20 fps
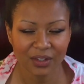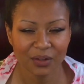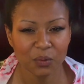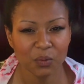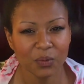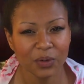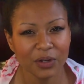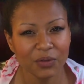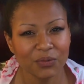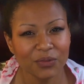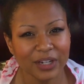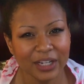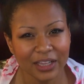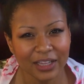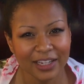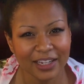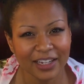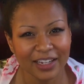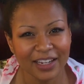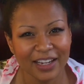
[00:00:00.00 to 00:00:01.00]
When
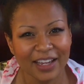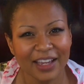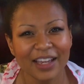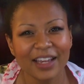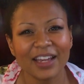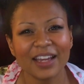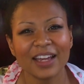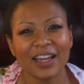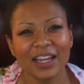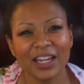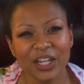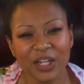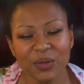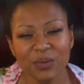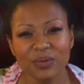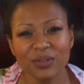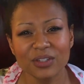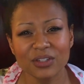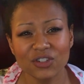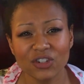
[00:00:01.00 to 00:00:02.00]
really, he
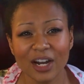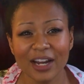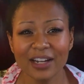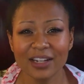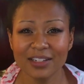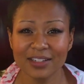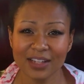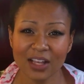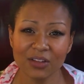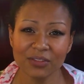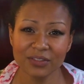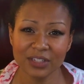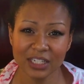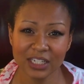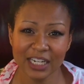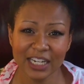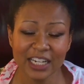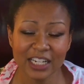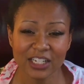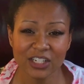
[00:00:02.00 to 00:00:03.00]
was trying to
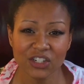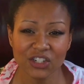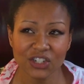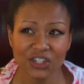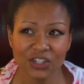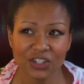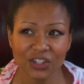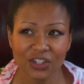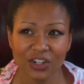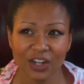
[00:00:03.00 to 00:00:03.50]
self-teach.